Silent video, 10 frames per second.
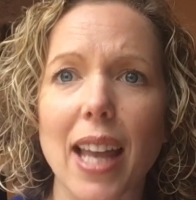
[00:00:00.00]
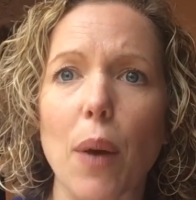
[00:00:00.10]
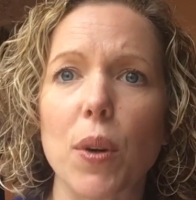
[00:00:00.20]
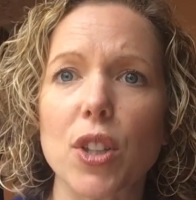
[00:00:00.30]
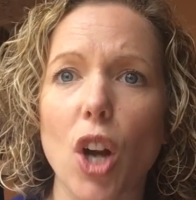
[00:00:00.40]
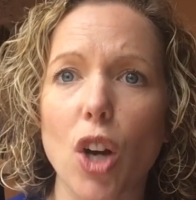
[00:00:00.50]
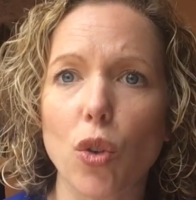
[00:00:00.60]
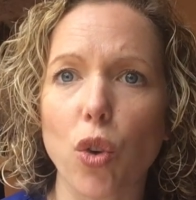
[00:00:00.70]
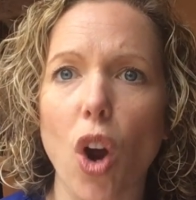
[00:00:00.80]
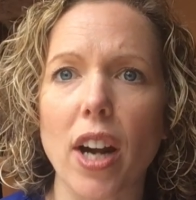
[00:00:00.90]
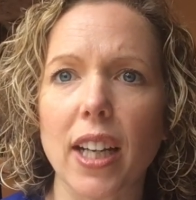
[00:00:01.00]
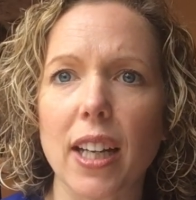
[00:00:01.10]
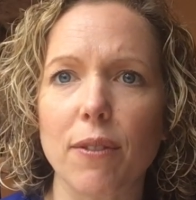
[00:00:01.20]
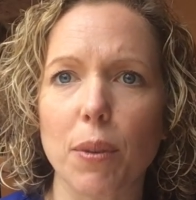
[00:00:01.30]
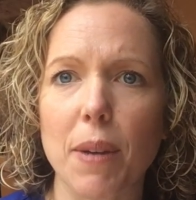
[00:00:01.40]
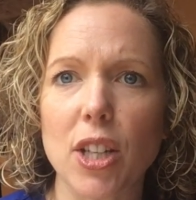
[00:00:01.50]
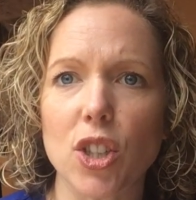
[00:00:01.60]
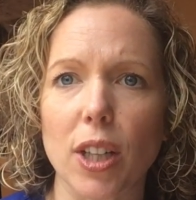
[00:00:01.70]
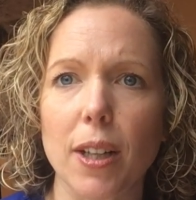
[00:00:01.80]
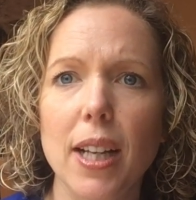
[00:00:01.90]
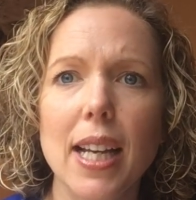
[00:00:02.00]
That was a chronic inflammation.